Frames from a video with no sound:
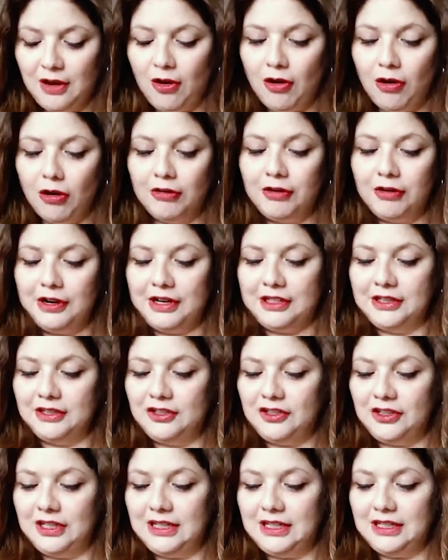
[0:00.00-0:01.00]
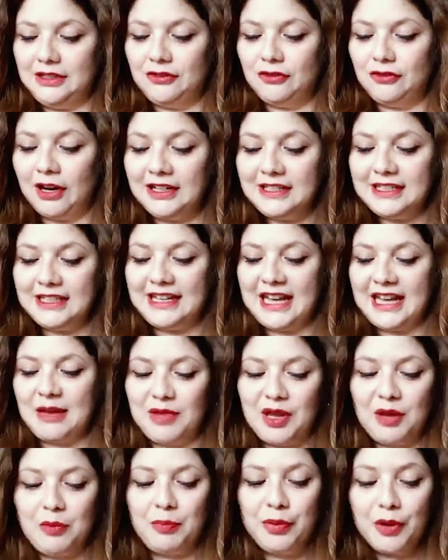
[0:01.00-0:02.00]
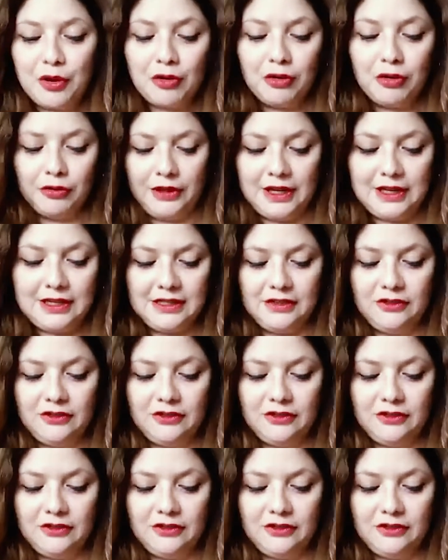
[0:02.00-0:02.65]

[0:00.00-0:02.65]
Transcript: horror, and she tried to get me a book on this.